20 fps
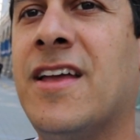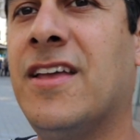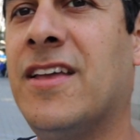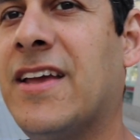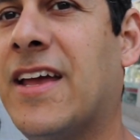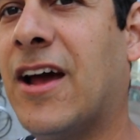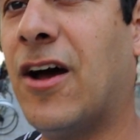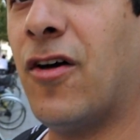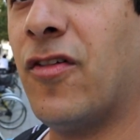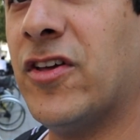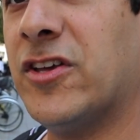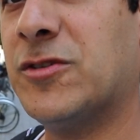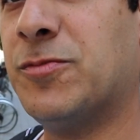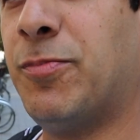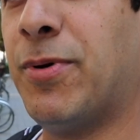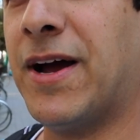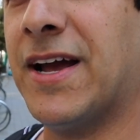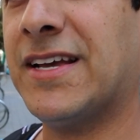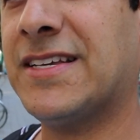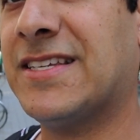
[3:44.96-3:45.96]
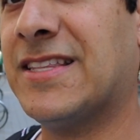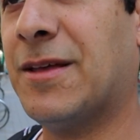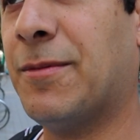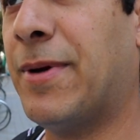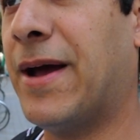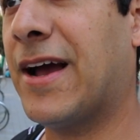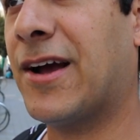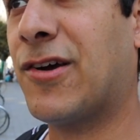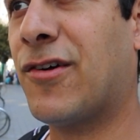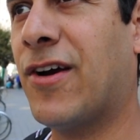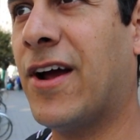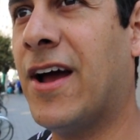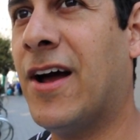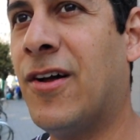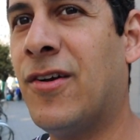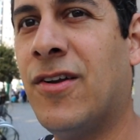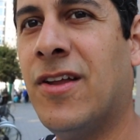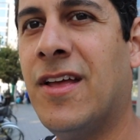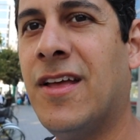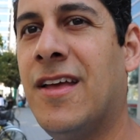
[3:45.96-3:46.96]
You get all these bikes in the
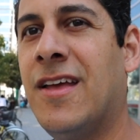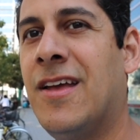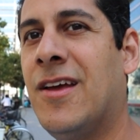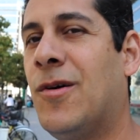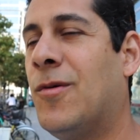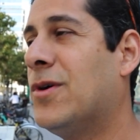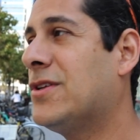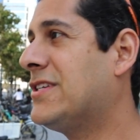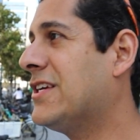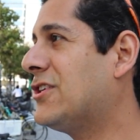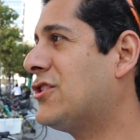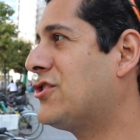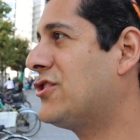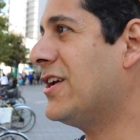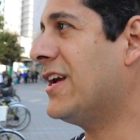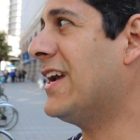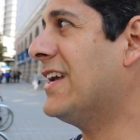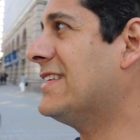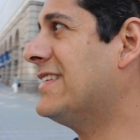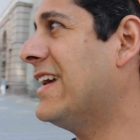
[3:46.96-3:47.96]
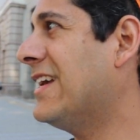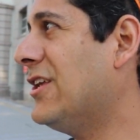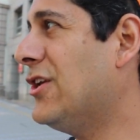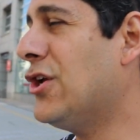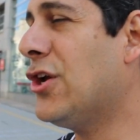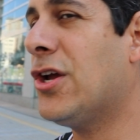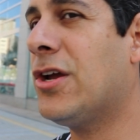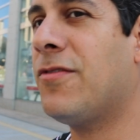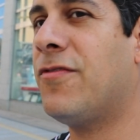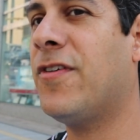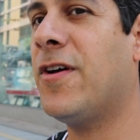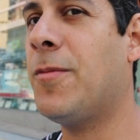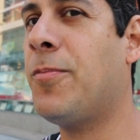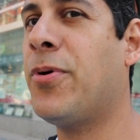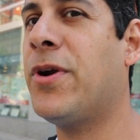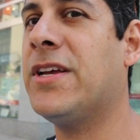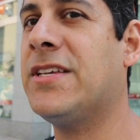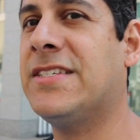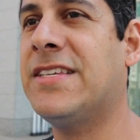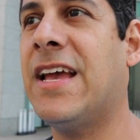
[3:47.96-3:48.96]
background. What's interesting is that you feel
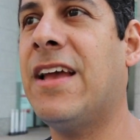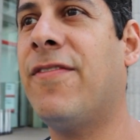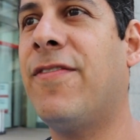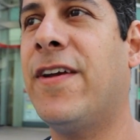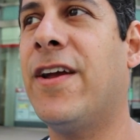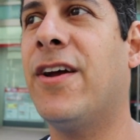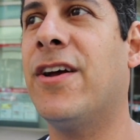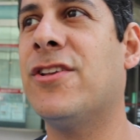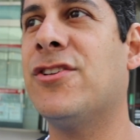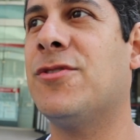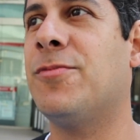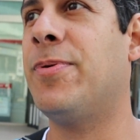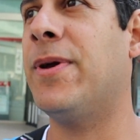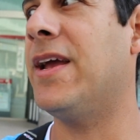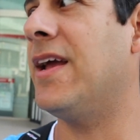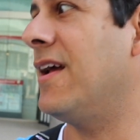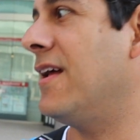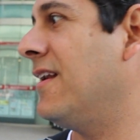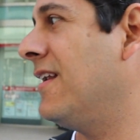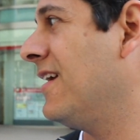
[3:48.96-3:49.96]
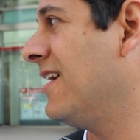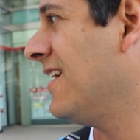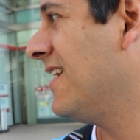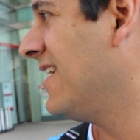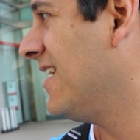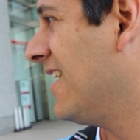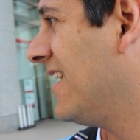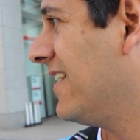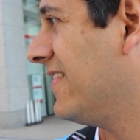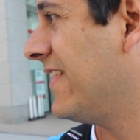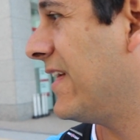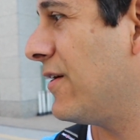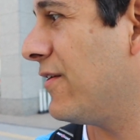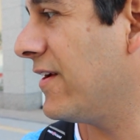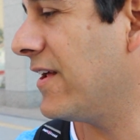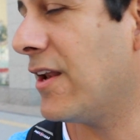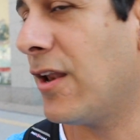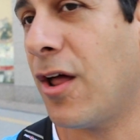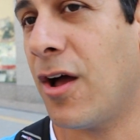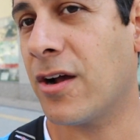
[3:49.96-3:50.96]
pretty safe here in Japan. They don't
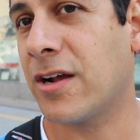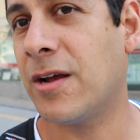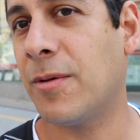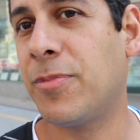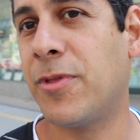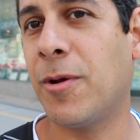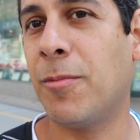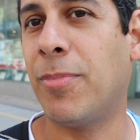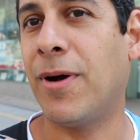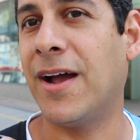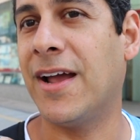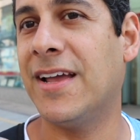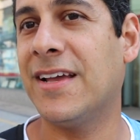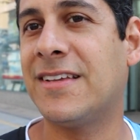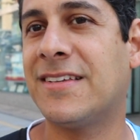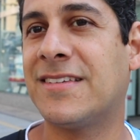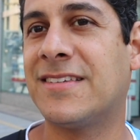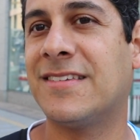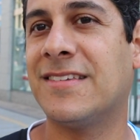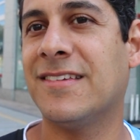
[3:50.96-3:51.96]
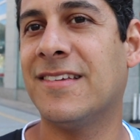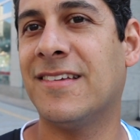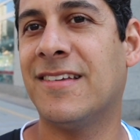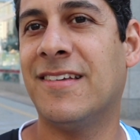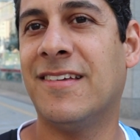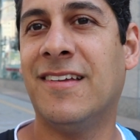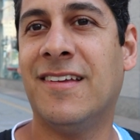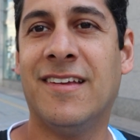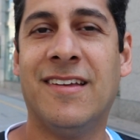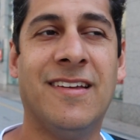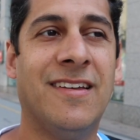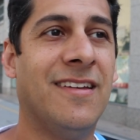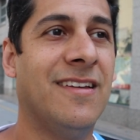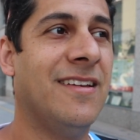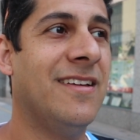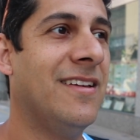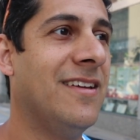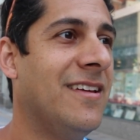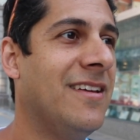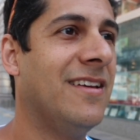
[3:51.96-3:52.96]
even lock up their bikes.
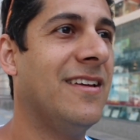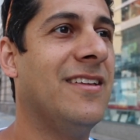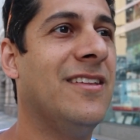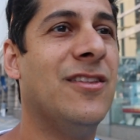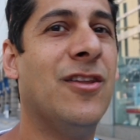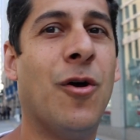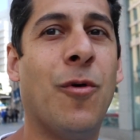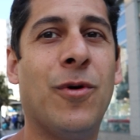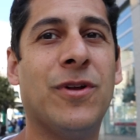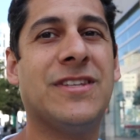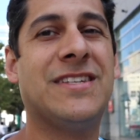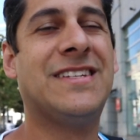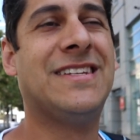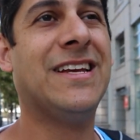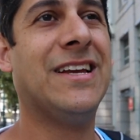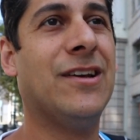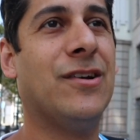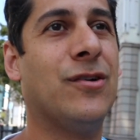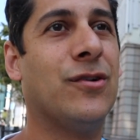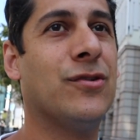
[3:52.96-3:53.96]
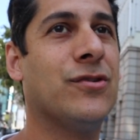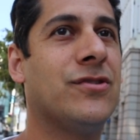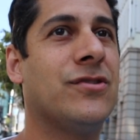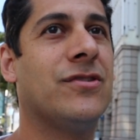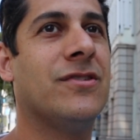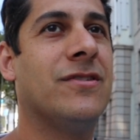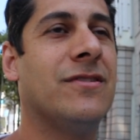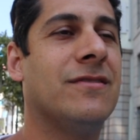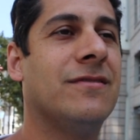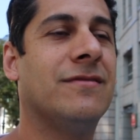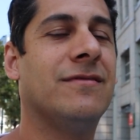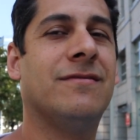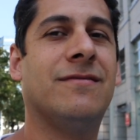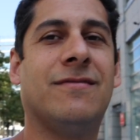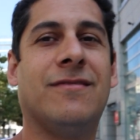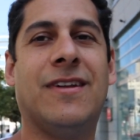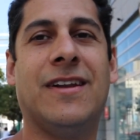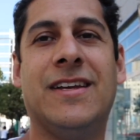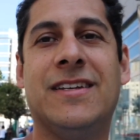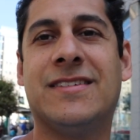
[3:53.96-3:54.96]
No one steals,
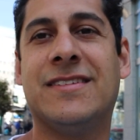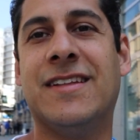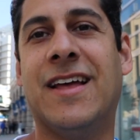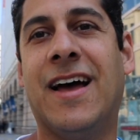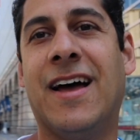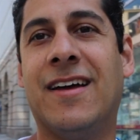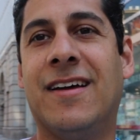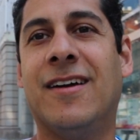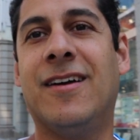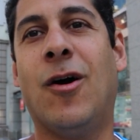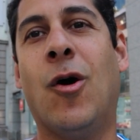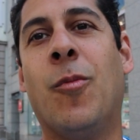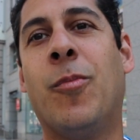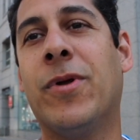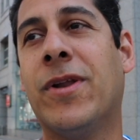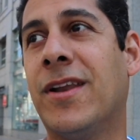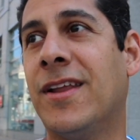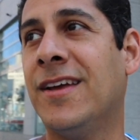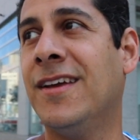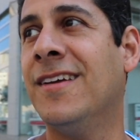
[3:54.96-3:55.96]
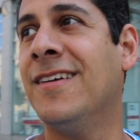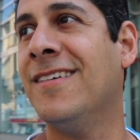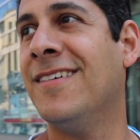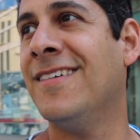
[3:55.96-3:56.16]
at least not openly.